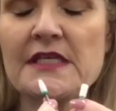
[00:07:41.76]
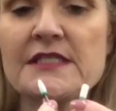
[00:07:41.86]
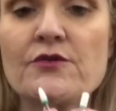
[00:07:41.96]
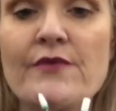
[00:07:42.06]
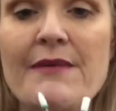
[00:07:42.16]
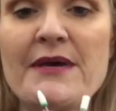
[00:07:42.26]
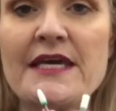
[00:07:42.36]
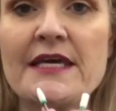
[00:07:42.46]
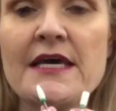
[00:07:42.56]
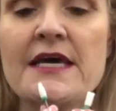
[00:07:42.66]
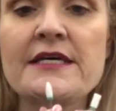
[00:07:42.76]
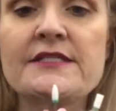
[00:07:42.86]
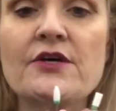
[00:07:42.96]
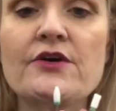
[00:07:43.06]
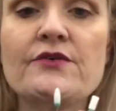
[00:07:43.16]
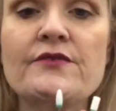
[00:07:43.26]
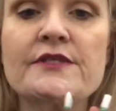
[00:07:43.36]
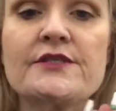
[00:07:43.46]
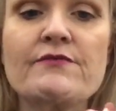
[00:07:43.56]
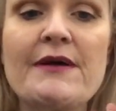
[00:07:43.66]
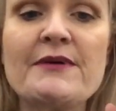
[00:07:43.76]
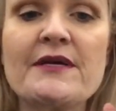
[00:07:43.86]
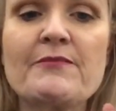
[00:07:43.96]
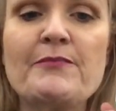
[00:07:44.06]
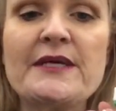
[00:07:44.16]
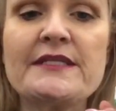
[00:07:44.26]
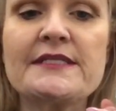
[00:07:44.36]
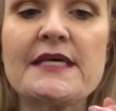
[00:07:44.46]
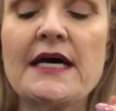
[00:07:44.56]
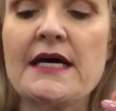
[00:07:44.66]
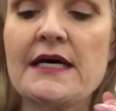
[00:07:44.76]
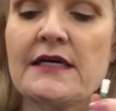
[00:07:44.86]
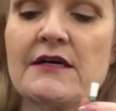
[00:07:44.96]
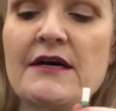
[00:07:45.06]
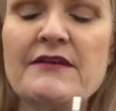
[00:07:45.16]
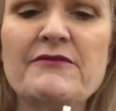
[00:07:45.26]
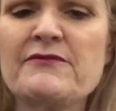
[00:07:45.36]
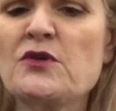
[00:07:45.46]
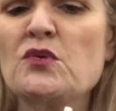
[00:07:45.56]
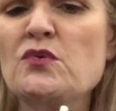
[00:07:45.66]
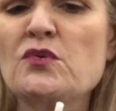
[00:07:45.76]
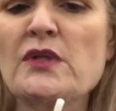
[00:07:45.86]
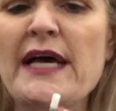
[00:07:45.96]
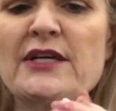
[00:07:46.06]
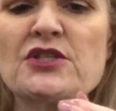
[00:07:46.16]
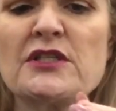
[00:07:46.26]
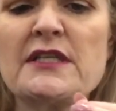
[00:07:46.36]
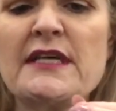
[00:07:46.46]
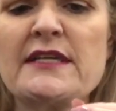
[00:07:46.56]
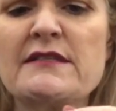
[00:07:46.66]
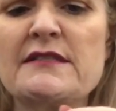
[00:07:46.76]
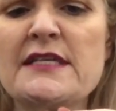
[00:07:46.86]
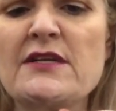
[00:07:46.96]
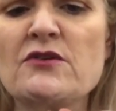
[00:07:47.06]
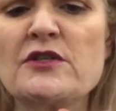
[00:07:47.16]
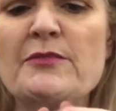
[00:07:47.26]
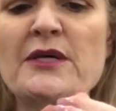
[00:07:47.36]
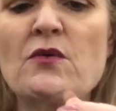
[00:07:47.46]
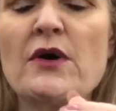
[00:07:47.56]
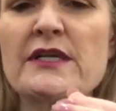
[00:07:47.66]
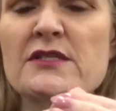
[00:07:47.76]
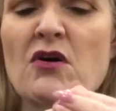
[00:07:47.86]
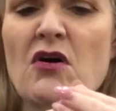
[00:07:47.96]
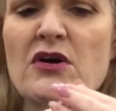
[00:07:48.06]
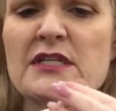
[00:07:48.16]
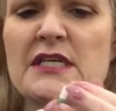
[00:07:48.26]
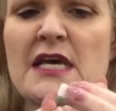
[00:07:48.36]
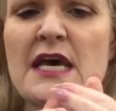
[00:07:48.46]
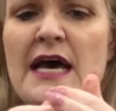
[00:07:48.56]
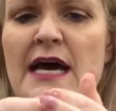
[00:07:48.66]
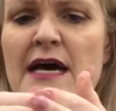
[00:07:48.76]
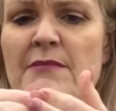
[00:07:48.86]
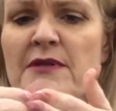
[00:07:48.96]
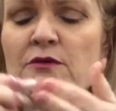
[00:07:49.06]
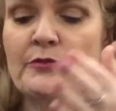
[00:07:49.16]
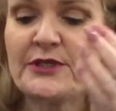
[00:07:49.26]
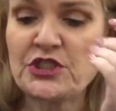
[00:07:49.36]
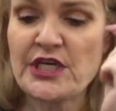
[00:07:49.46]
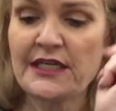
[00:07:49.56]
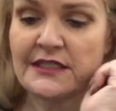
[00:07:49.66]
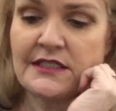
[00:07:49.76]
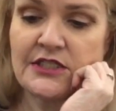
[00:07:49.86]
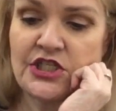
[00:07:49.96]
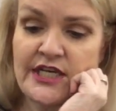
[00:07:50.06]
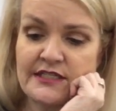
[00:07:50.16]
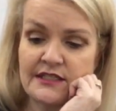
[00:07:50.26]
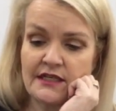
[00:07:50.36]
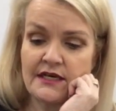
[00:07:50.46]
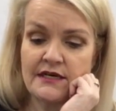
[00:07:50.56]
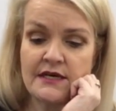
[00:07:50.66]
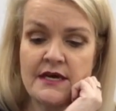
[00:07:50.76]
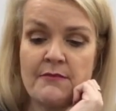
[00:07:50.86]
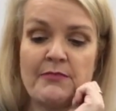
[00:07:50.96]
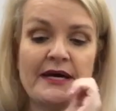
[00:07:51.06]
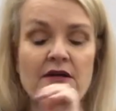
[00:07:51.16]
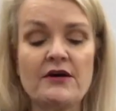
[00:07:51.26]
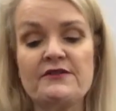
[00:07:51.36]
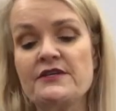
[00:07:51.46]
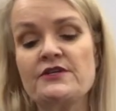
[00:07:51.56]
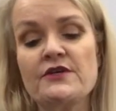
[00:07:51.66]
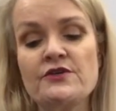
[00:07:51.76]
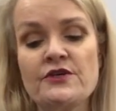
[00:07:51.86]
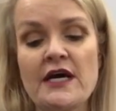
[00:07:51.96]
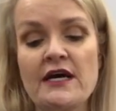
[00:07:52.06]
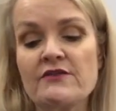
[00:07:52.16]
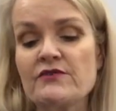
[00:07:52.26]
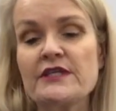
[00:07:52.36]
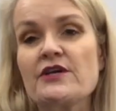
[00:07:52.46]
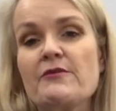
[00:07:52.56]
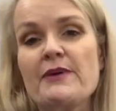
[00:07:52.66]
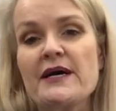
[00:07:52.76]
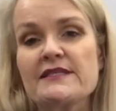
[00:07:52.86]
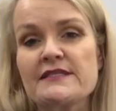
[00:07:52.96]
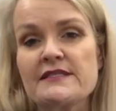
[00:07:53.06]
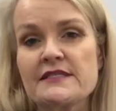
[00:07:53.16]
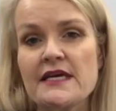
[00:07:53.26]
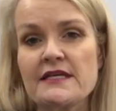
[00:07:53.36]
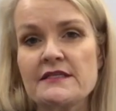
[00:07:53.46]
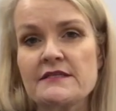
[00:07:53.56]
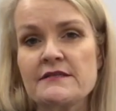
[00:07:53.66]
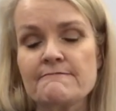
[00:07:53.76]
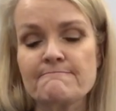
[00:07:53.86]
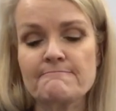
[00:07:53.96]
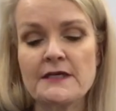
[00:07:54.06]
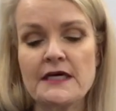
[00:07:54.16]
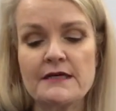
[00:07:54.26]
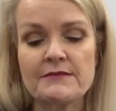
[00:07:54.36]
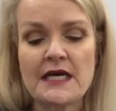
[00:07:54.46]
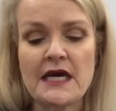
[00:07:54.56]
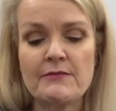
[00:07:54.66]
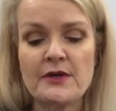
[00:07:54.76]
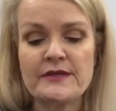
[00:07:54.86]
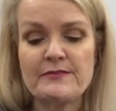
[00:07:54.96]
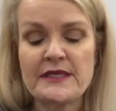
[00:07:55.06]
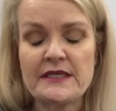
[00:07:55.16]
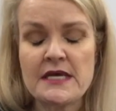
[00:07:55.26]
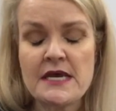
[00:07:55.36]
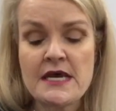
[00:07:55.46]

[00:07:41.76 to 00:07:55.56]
ceramic. So the ceramic bits are kind of cool. Actually, they tend not to be quite as hot, a little bit gentler, but I think that you can't really go past a standard carbide bit.